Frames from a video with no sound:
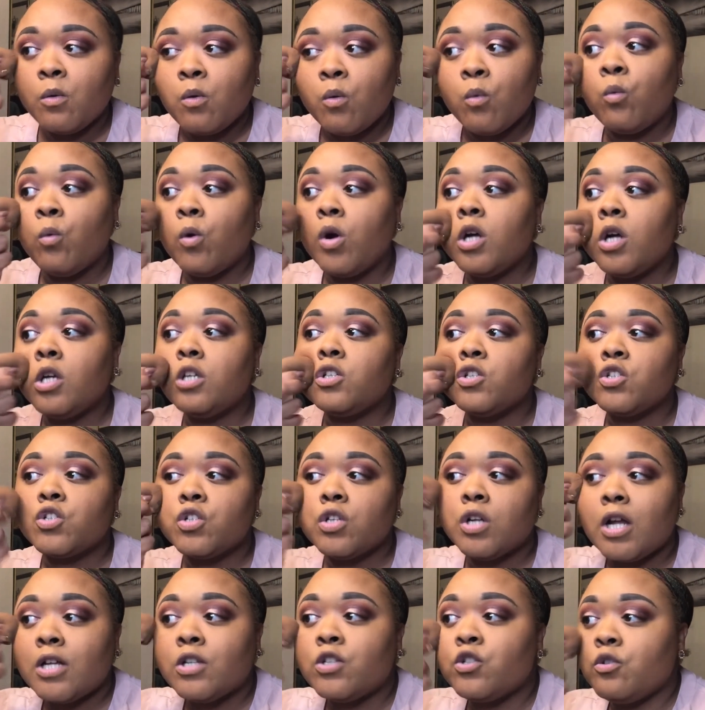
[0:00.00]
What should
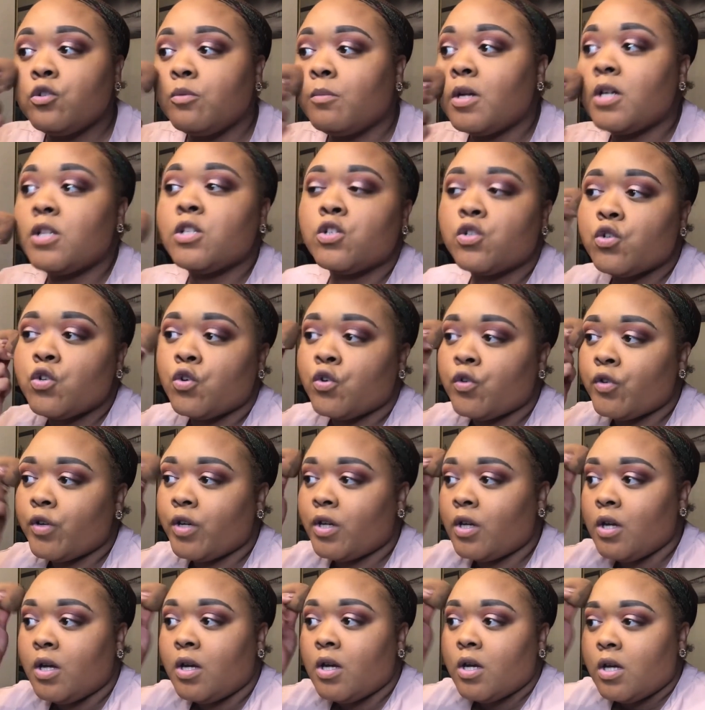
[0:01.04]
I do my story
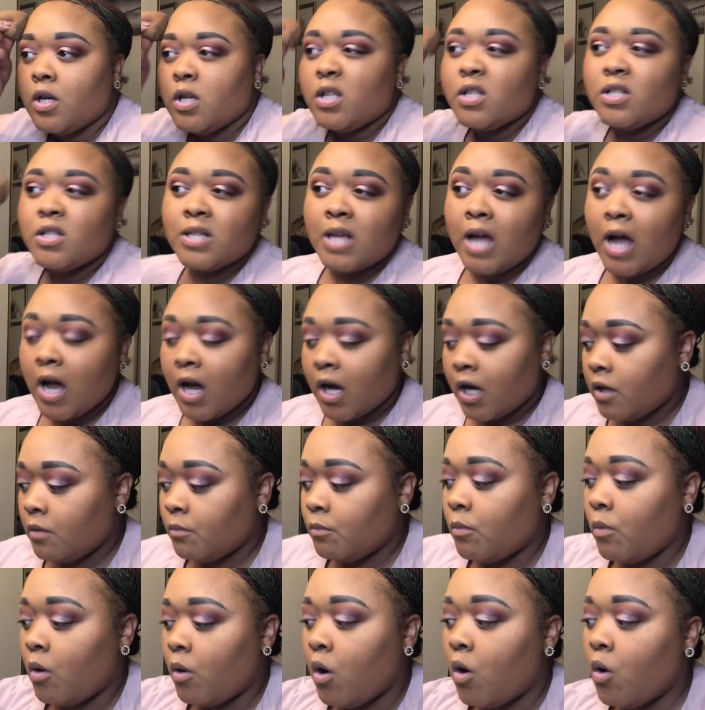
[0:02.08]
time
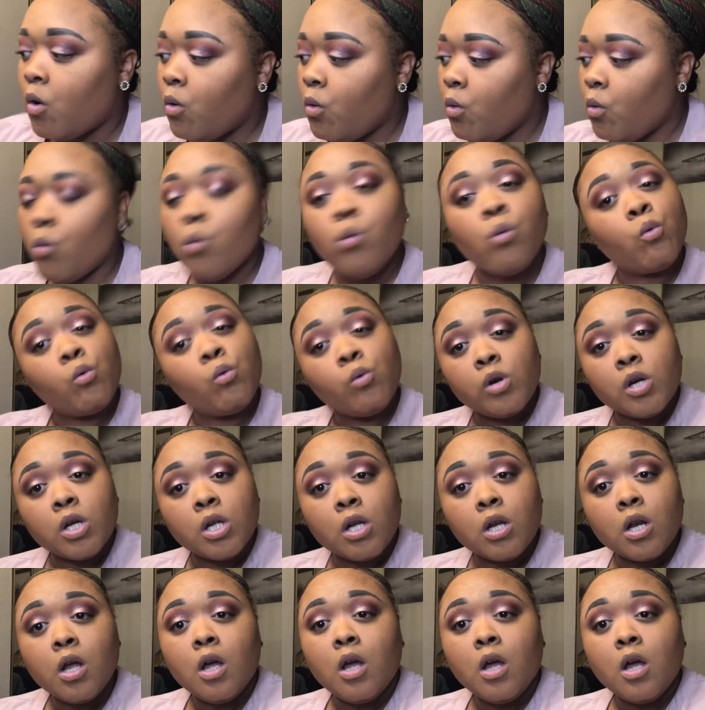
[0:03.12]
on?